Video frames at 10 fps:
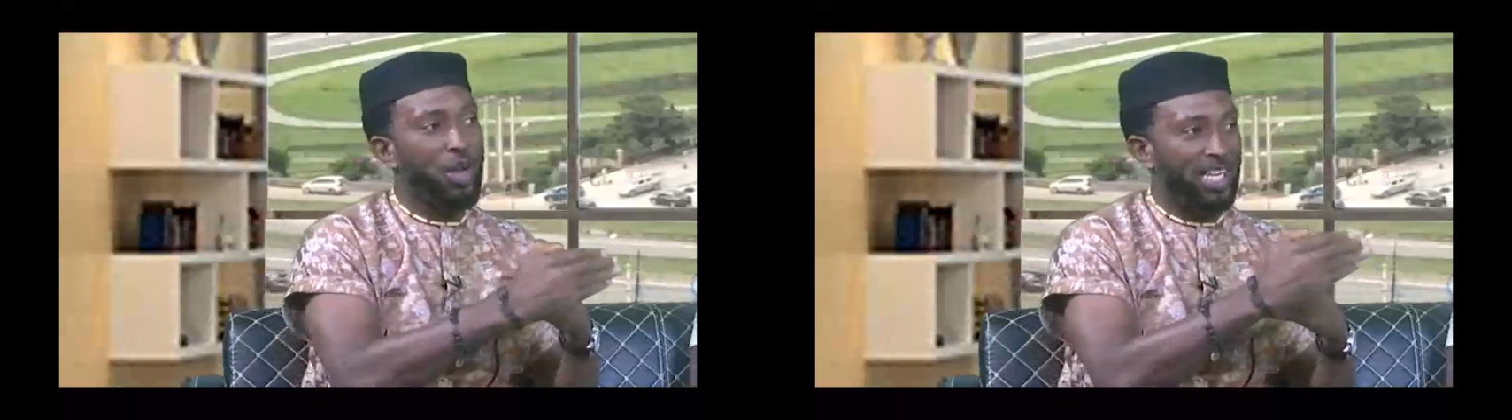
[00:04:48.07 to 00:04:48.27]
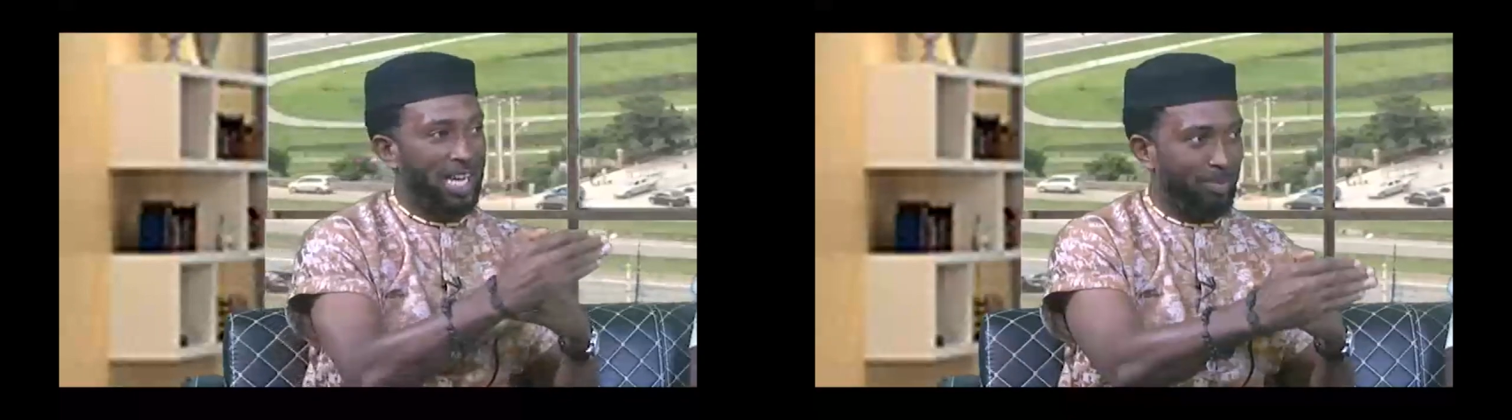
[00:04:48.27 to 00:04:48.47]

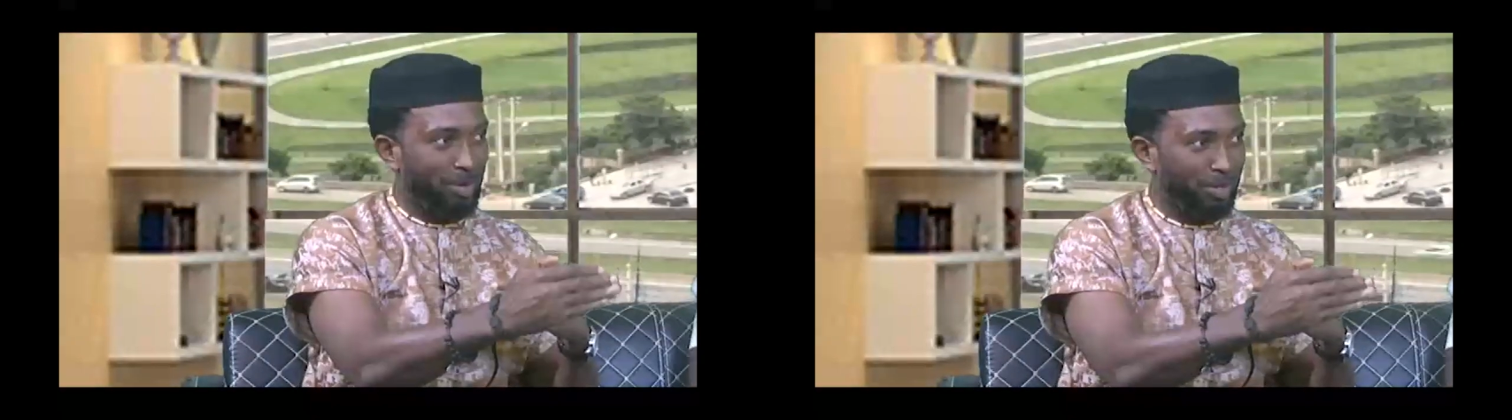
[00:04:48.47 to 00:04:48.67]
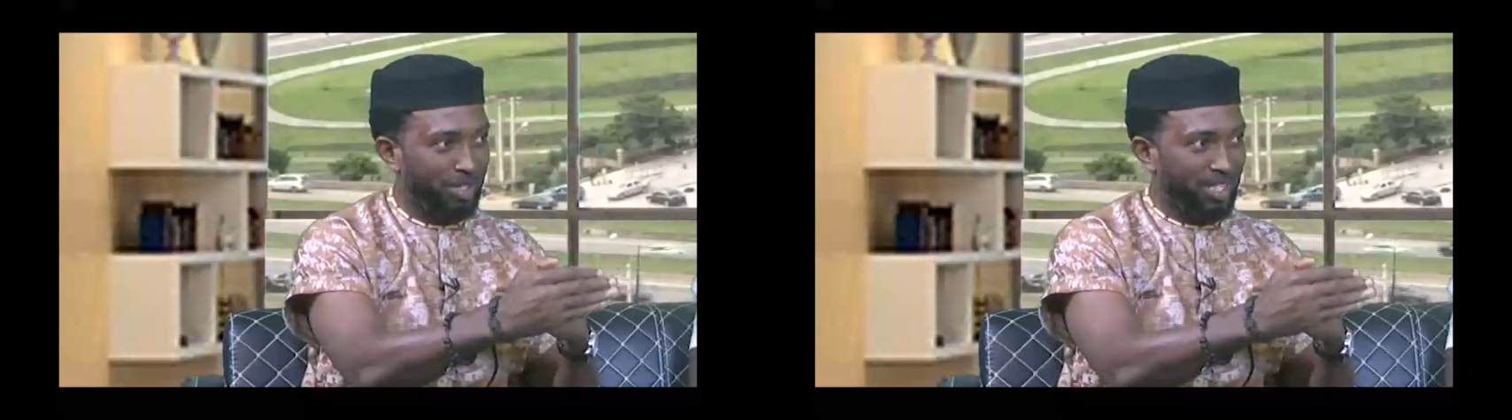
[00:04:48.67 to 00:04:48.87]
it
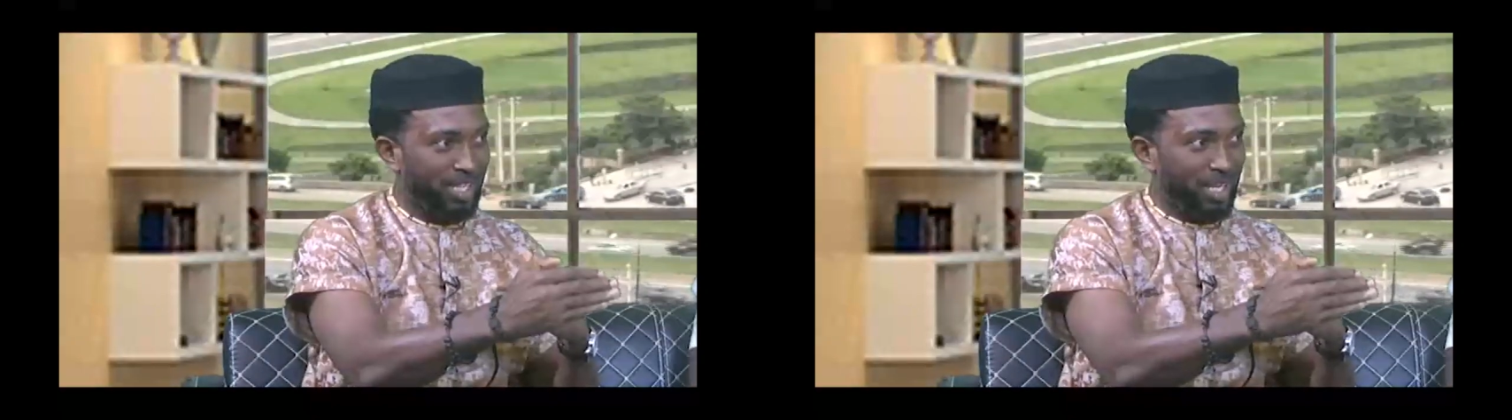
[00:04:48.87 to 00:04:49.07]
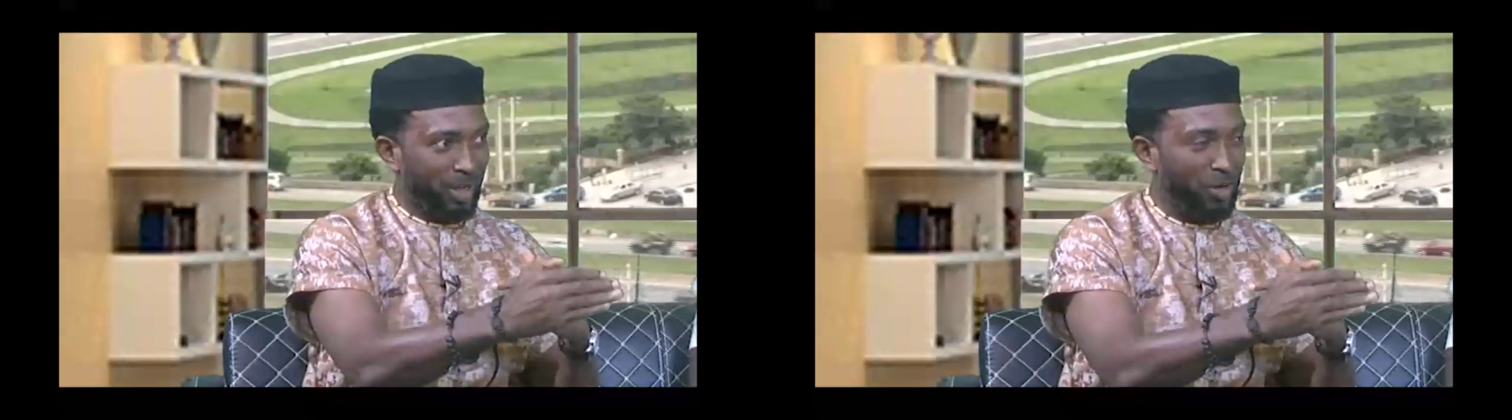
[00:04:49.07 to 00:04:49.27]
happens,
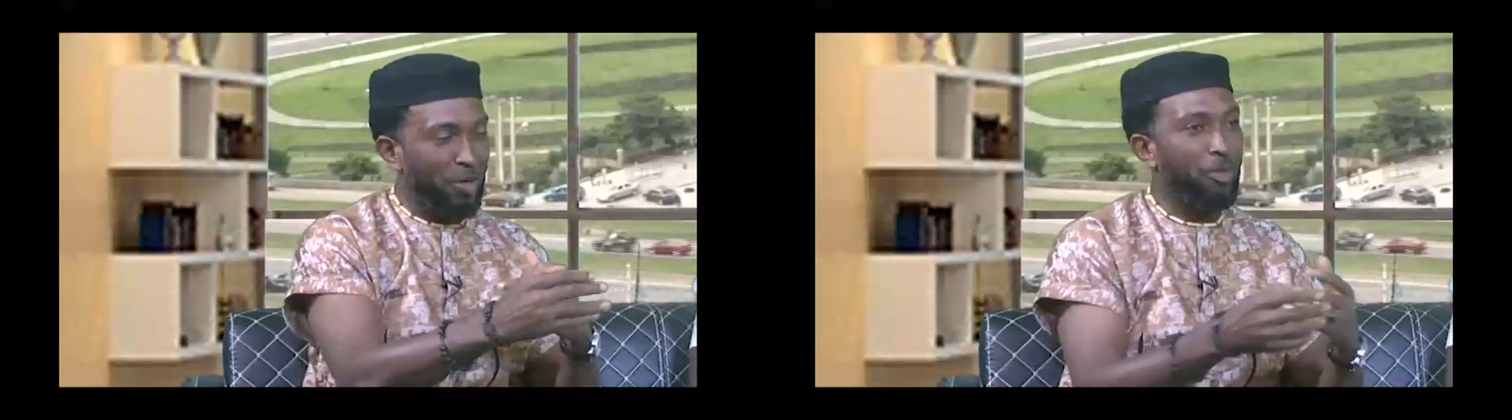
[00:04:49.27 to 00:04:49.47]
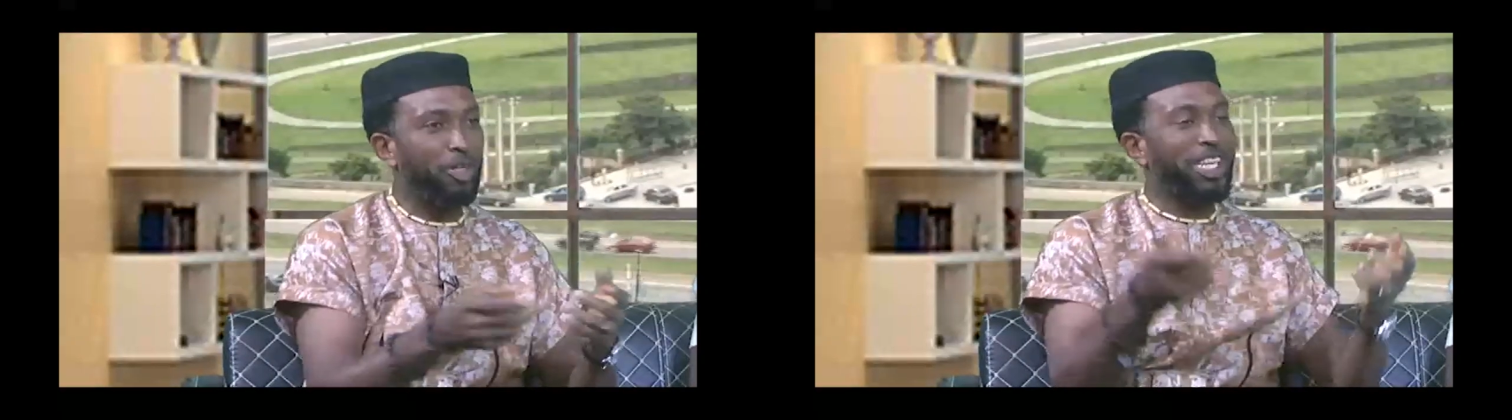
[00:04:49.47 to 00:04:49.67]
you know,
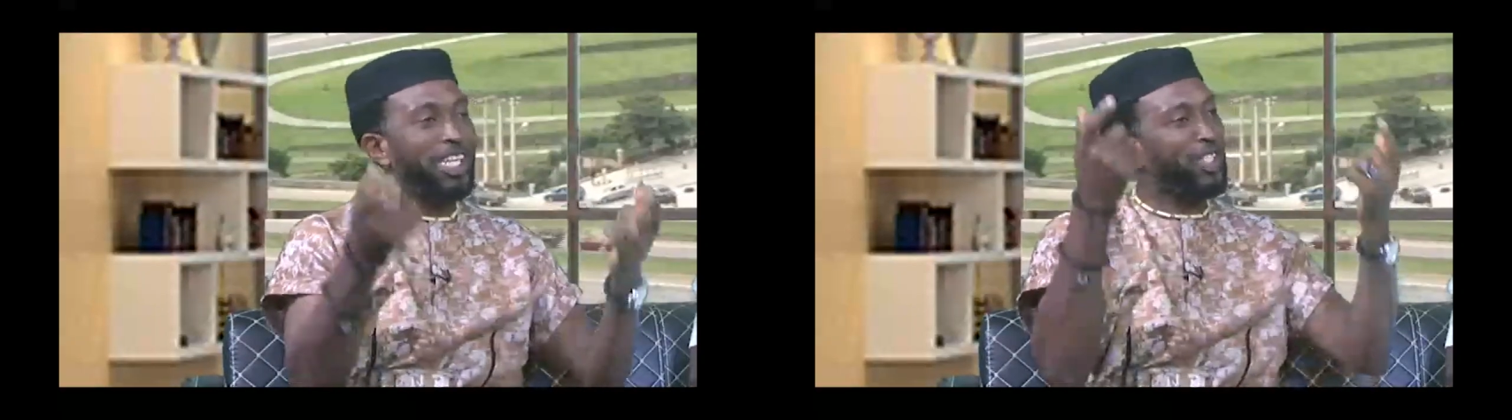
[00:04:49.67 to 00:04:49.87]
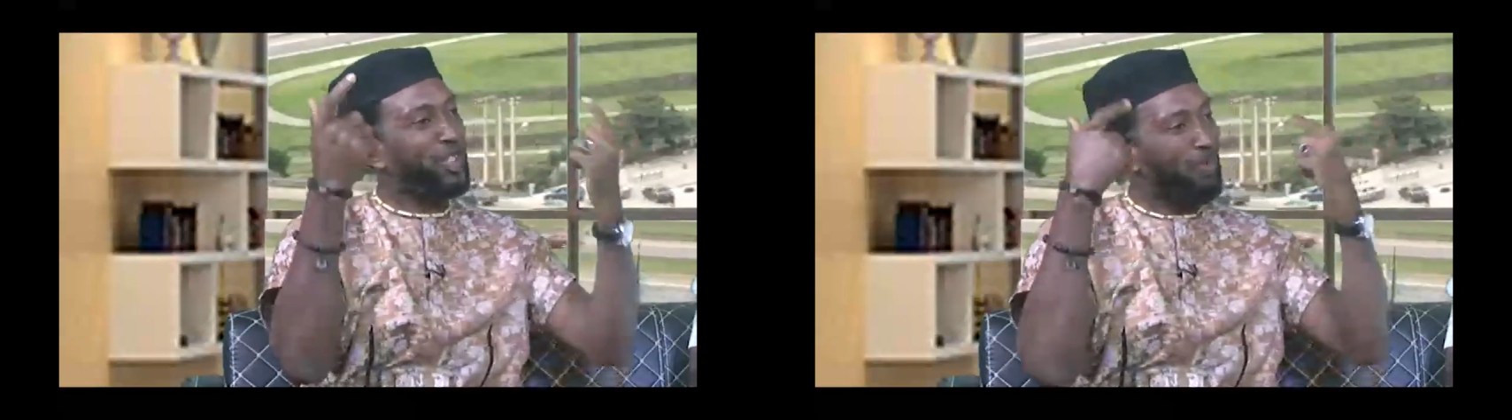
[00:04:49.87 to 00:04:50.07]
but
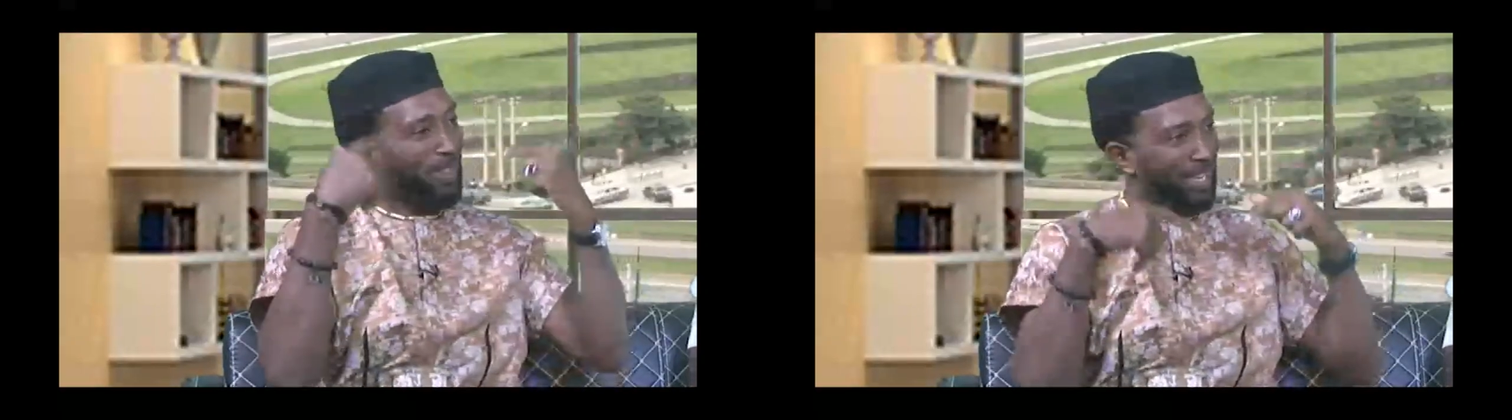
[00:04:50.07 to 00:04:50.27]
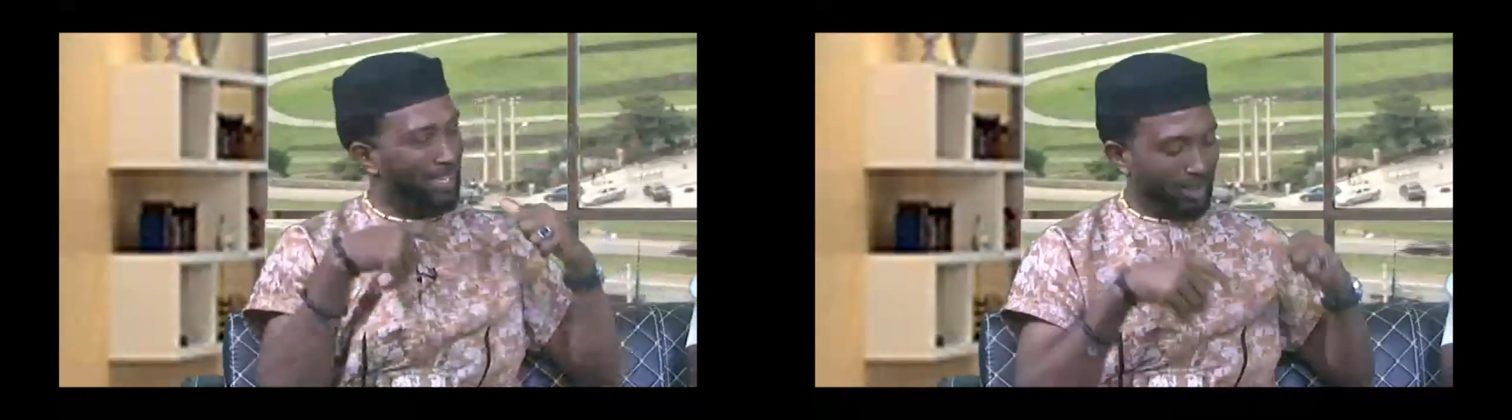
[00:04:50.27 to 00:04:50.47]
there's something.